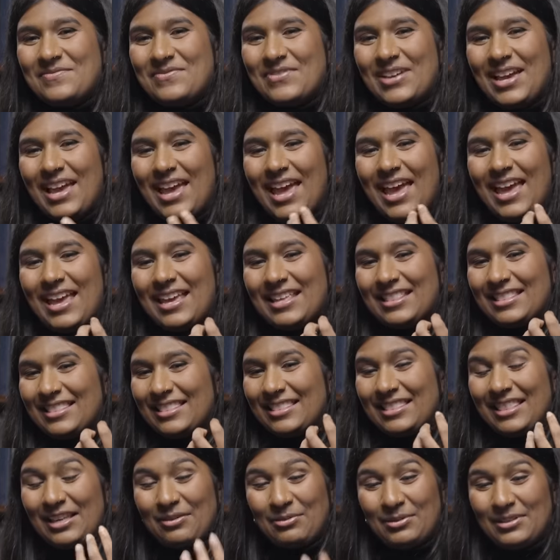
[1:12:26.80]
yeah.
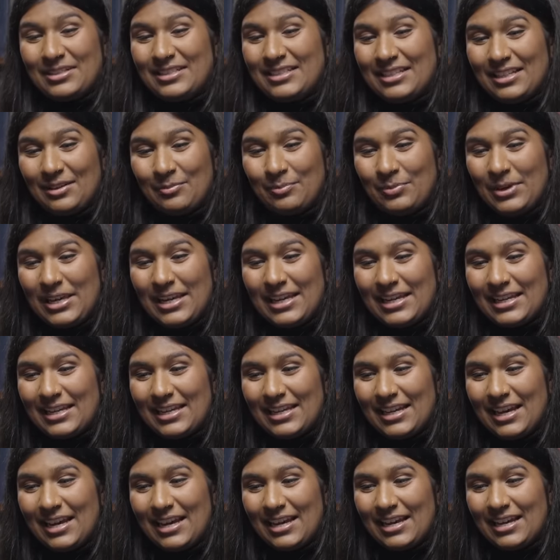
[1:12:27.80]
There was a big
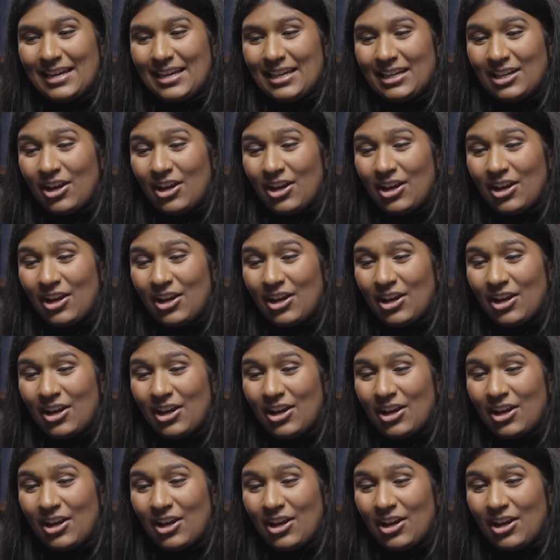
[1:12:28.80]
uh,